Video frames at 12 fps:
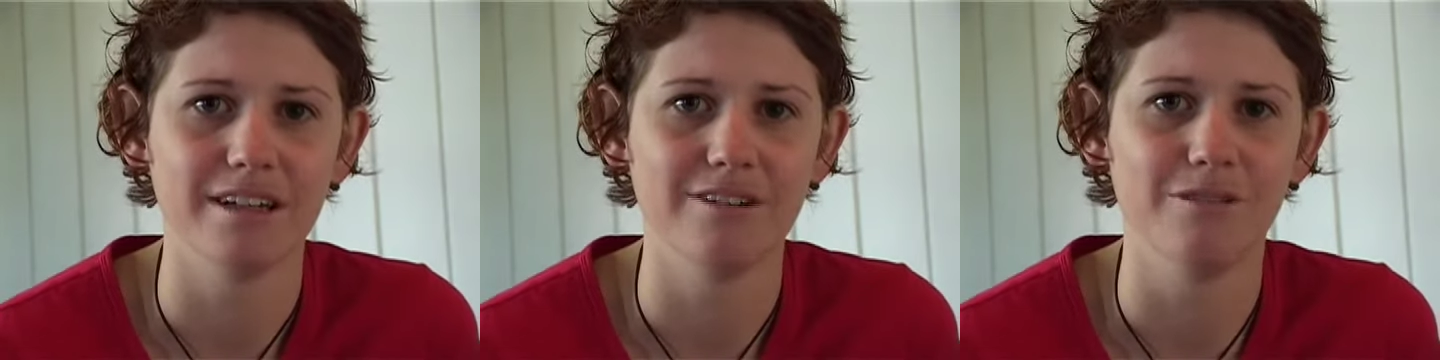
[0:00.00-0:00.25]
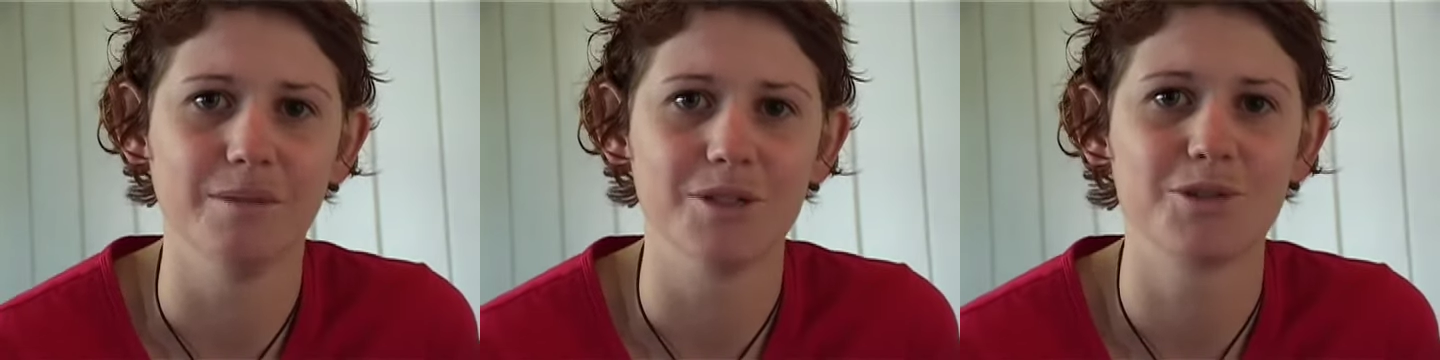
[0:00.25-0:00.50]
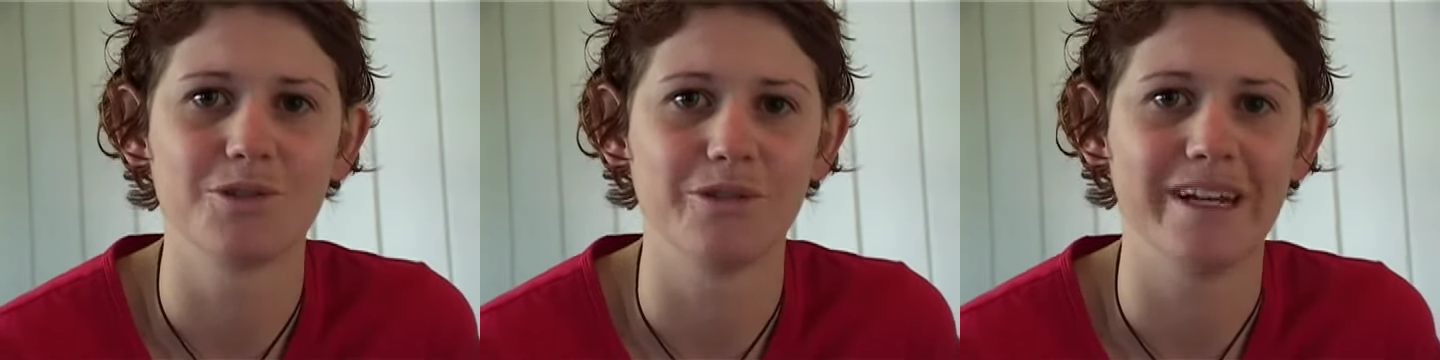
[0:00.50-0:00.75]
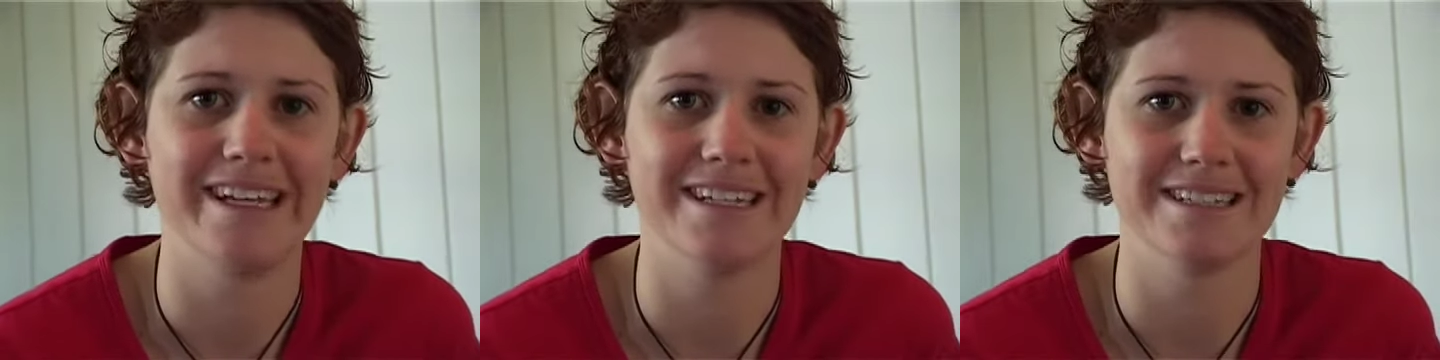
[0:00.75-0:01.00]
almost
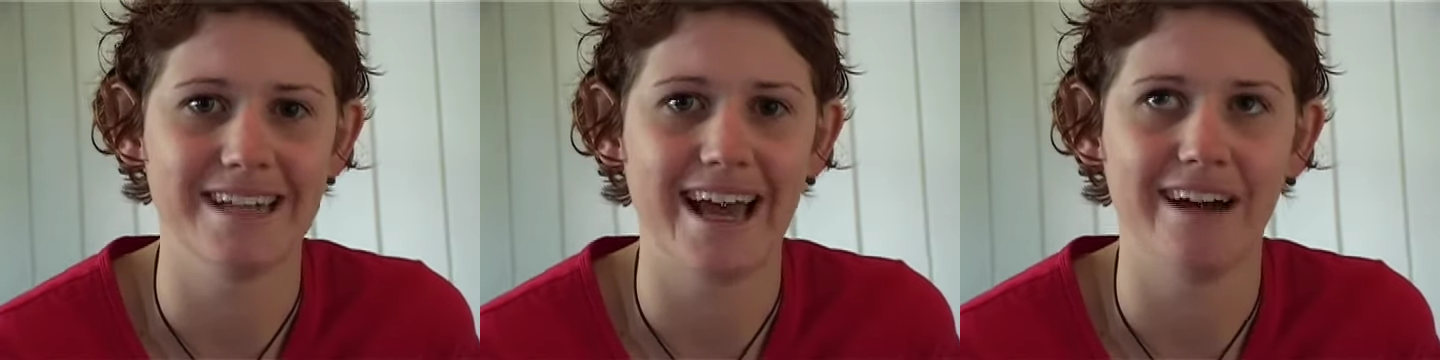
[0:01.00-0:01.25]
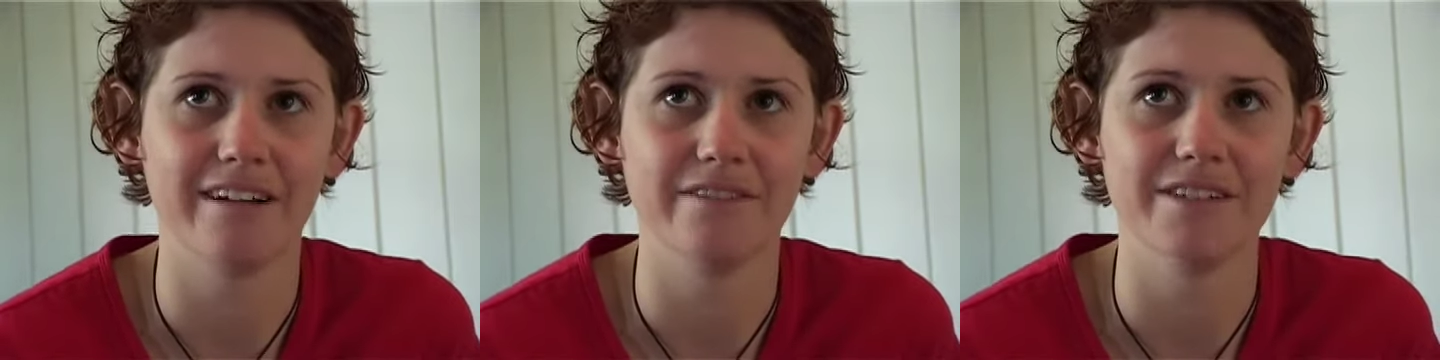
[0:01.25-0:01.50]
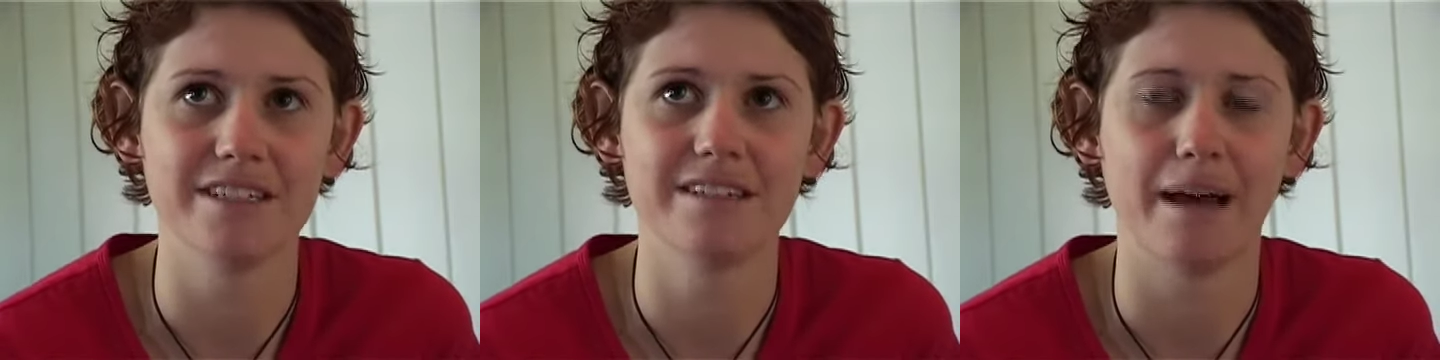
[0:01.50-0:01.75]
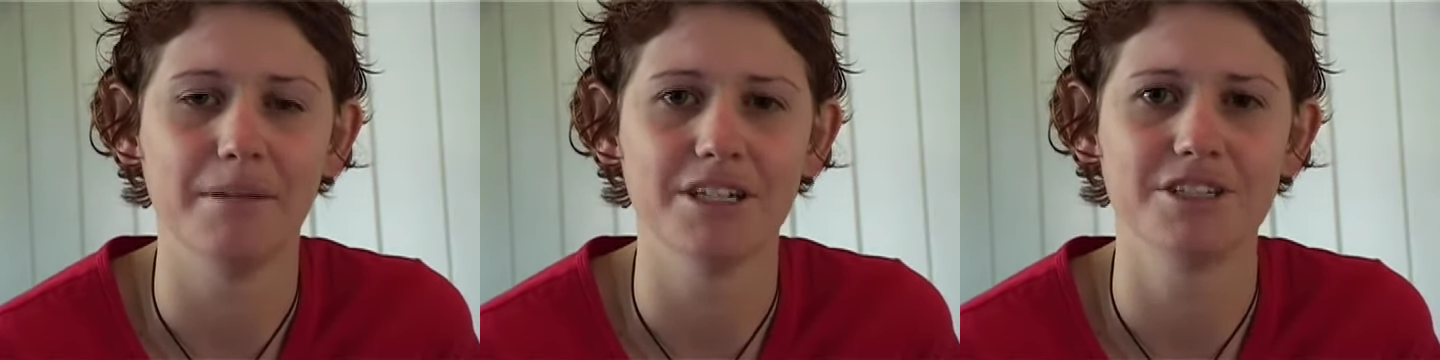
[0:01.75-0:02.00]
3 years now and have
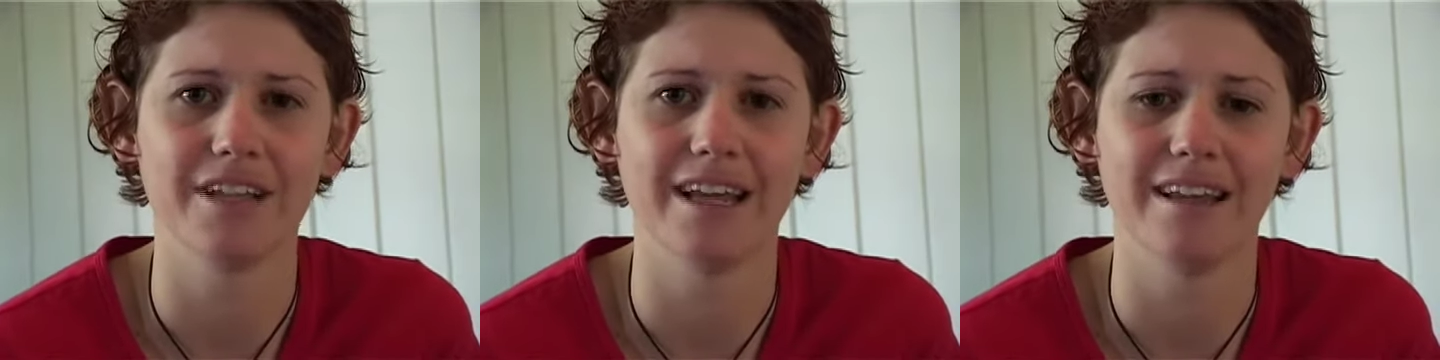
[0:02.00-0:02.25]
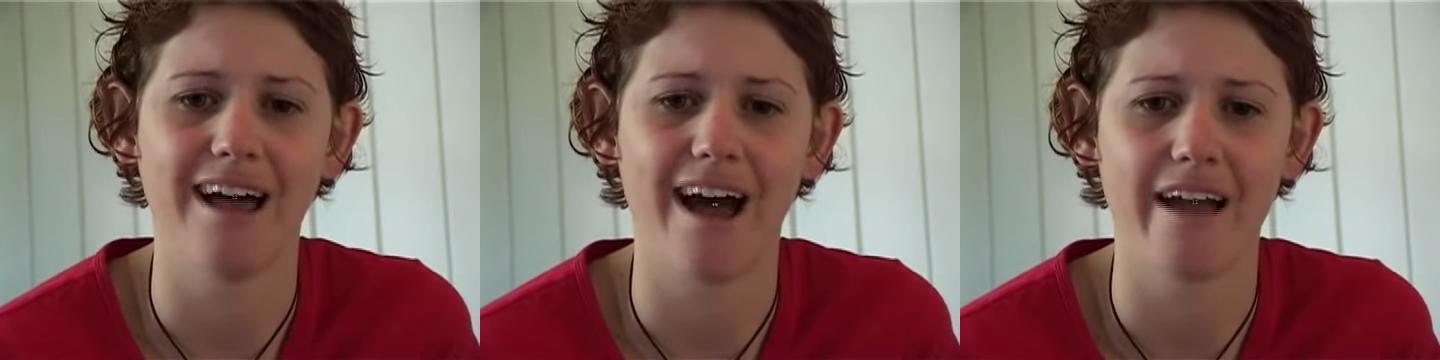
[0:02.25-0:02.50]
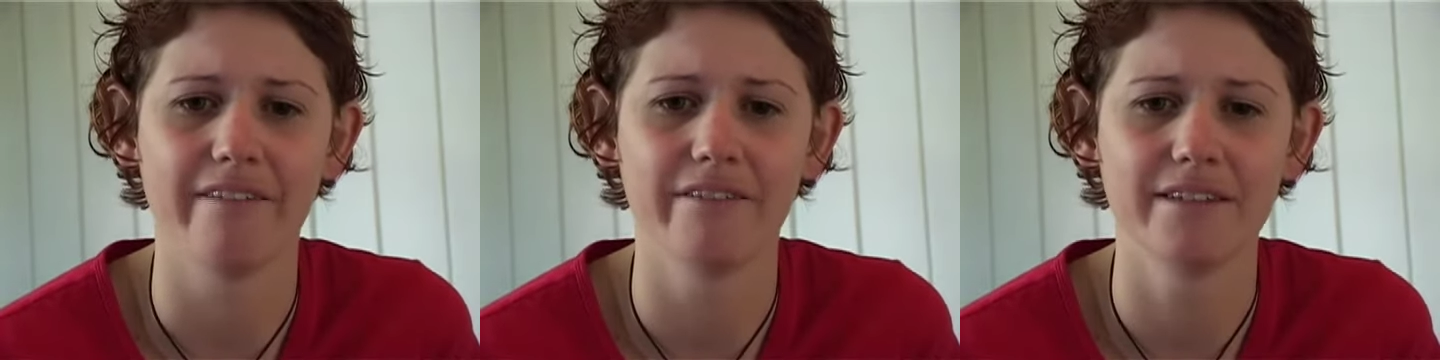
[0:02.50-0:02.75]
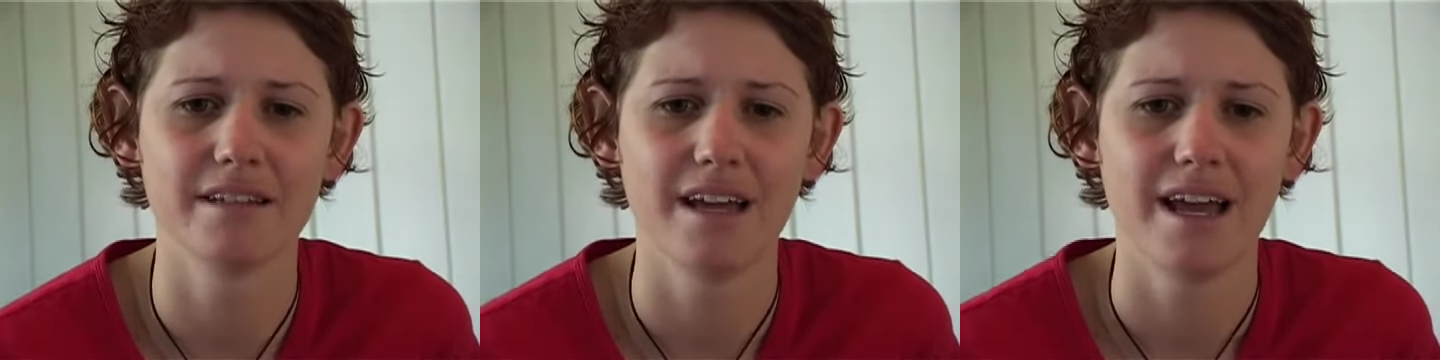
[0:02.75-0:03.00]
established their
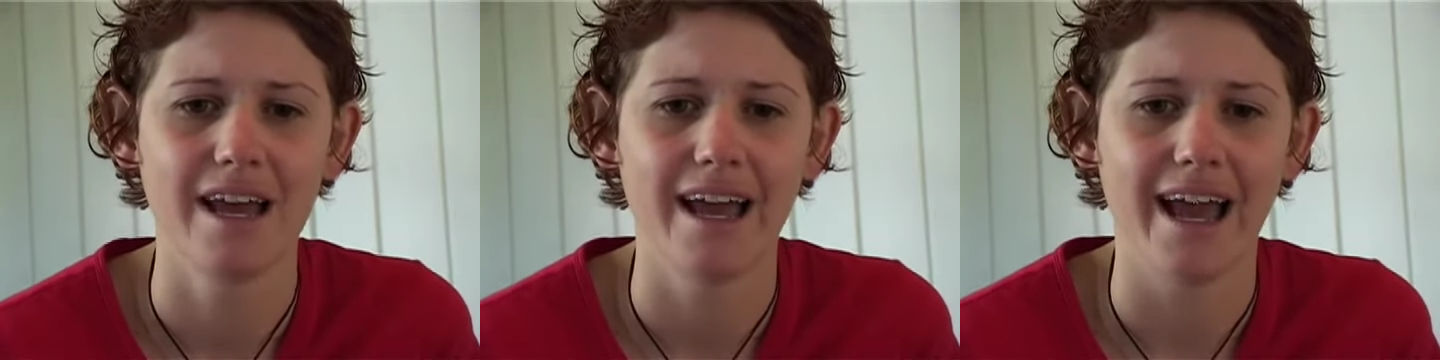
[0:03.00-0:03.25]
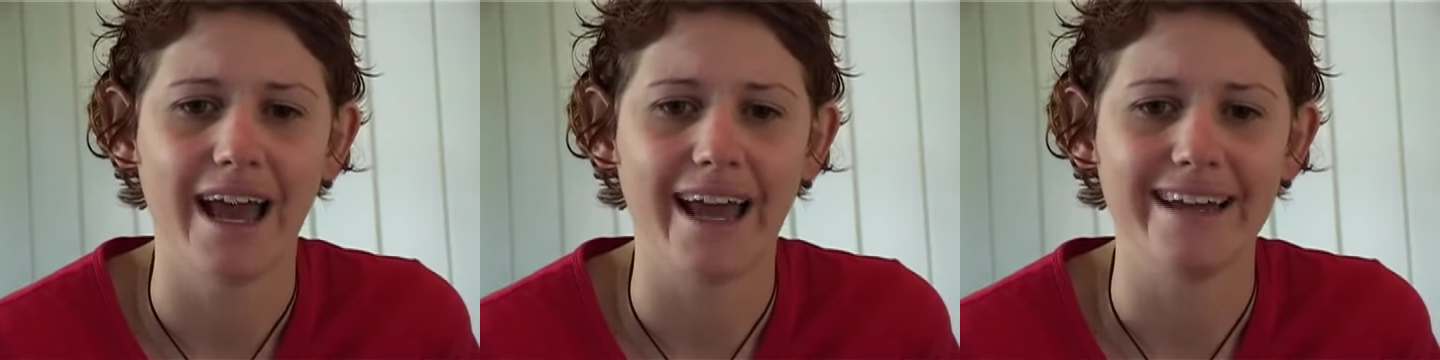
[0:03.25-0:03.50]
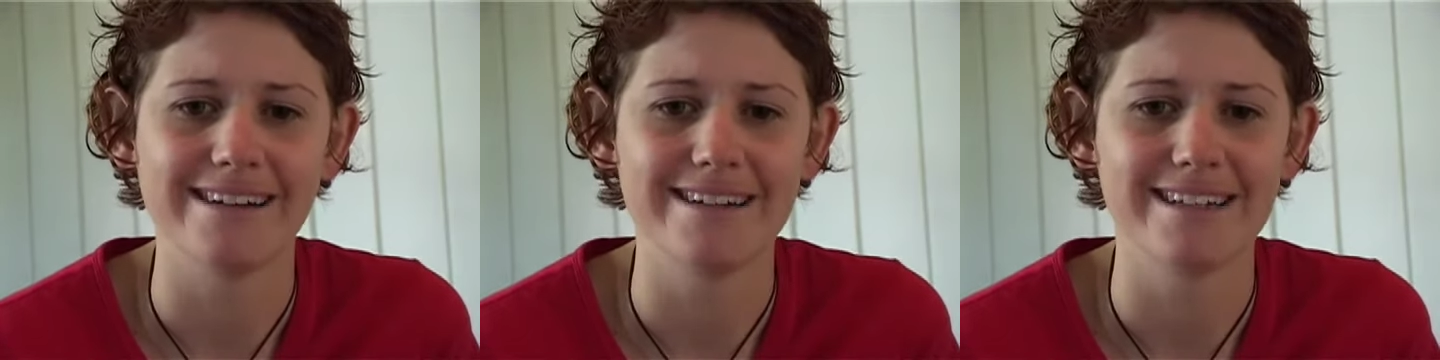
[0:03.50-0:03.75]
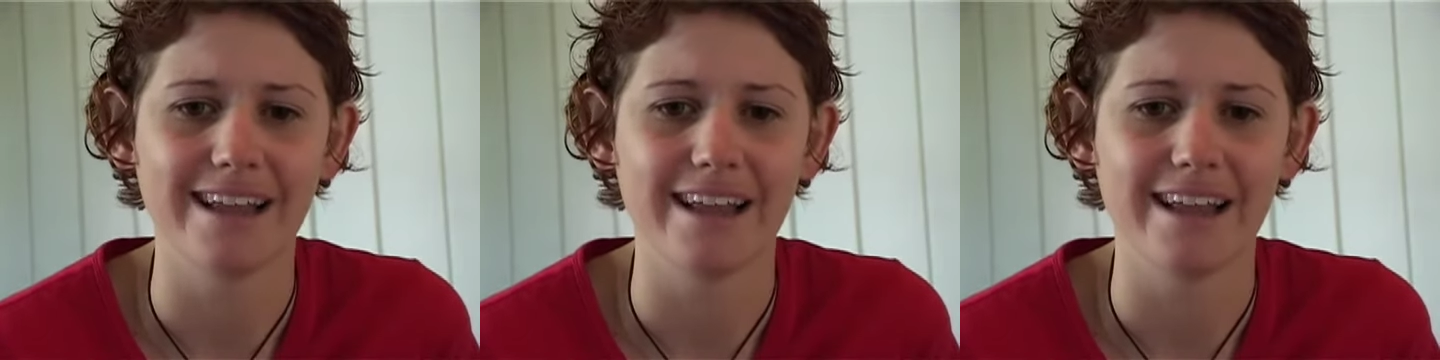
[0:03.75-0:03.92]
lives. And